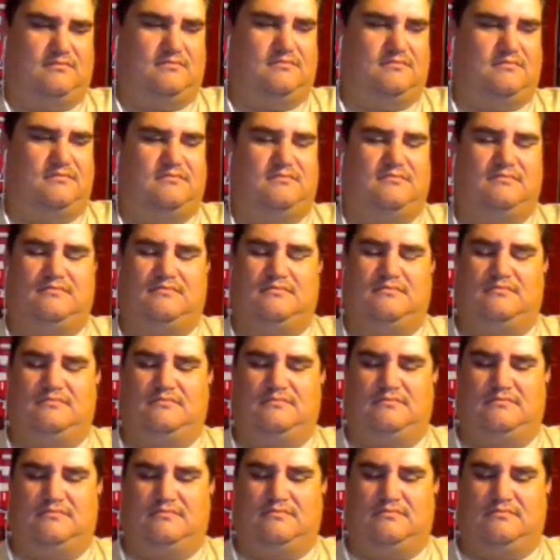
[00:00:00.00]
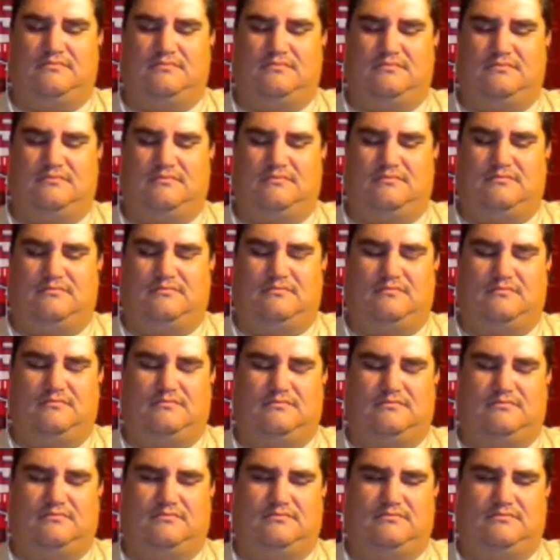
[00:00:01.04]

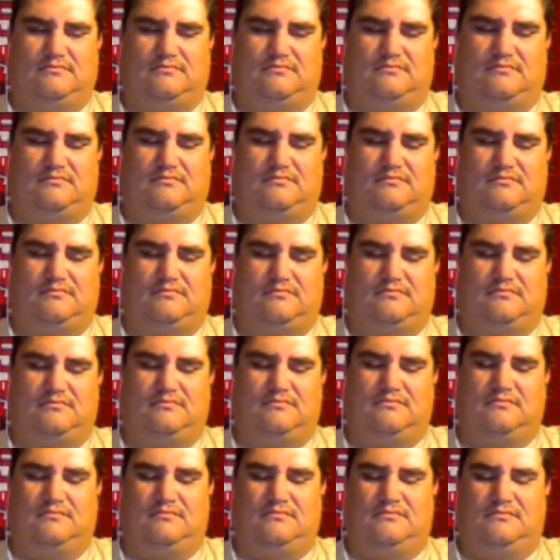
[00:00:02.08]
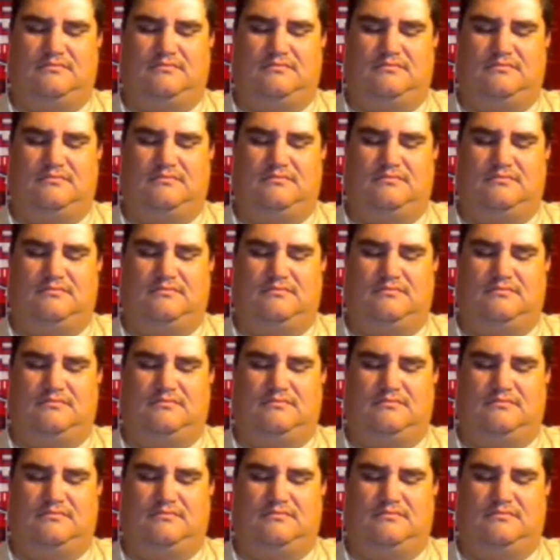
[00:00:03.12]
This person isn't speaking.